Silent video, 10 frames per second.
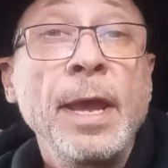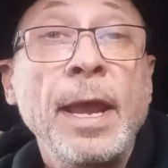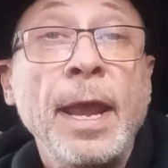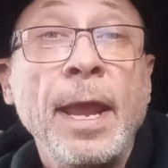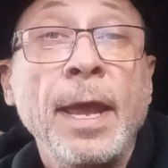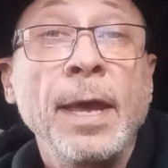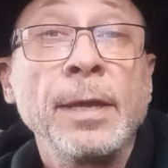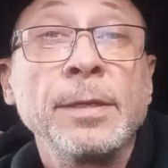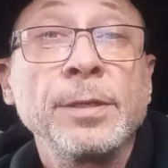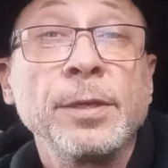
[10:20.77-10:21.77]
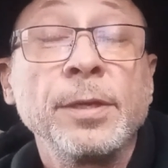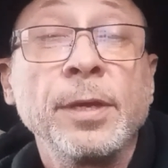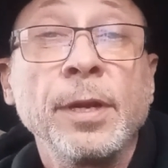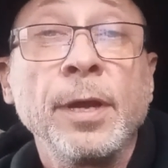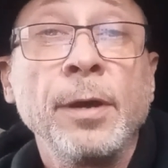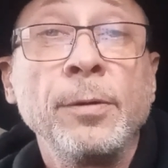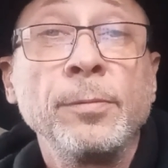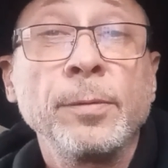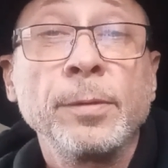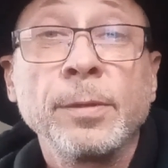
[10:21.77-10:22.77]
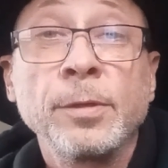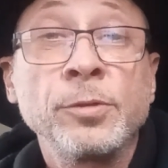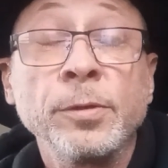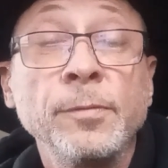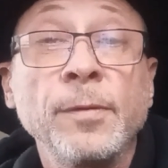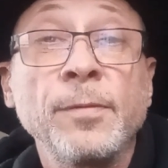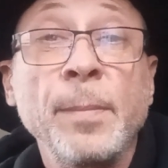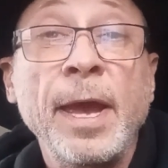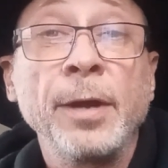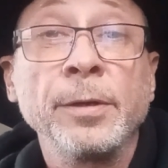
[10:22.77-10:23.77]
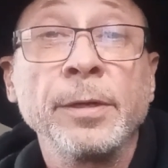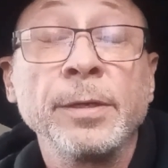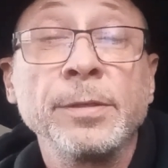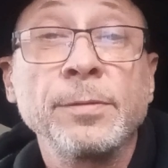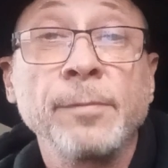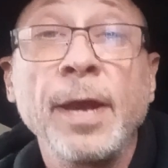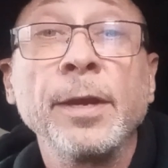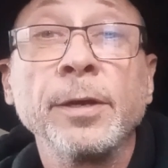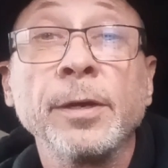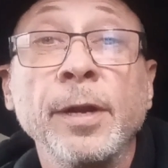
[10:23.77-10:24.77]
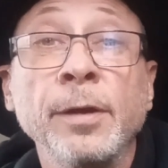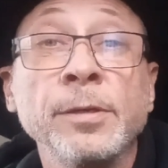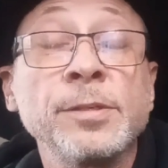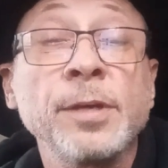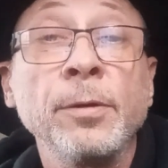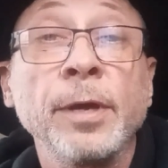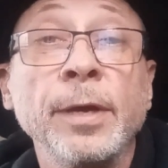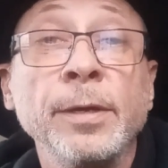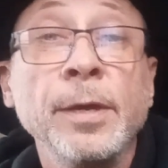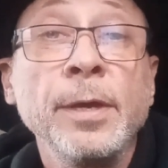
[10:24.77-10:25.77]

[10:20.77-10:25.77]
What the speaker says: And, the truth of the matter is, right here in Arizona,